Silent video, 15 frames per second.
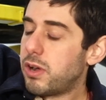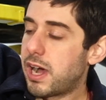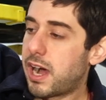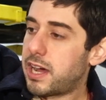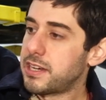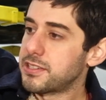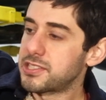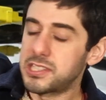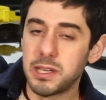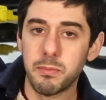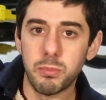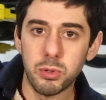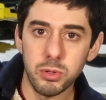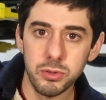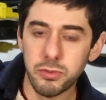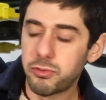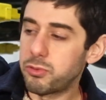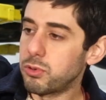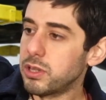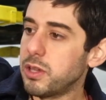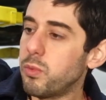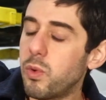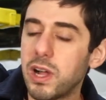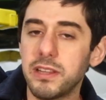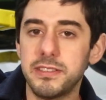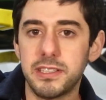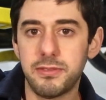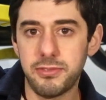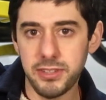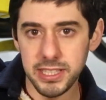unassembled, fully
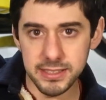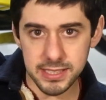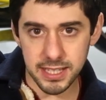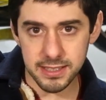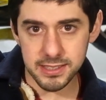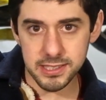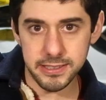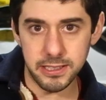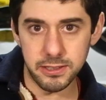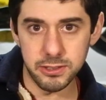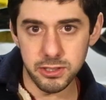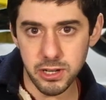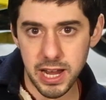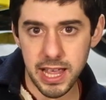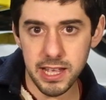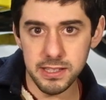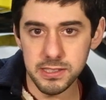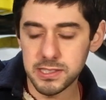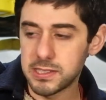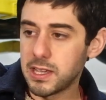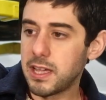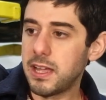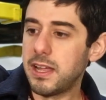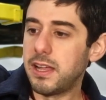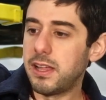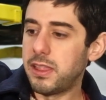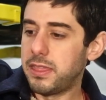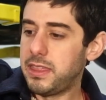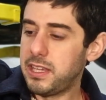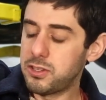welded V10 cylinder heads.
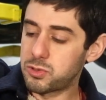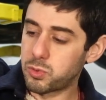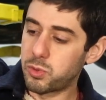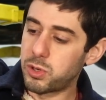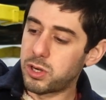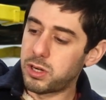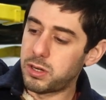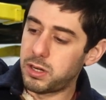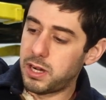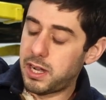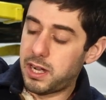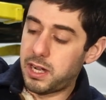These were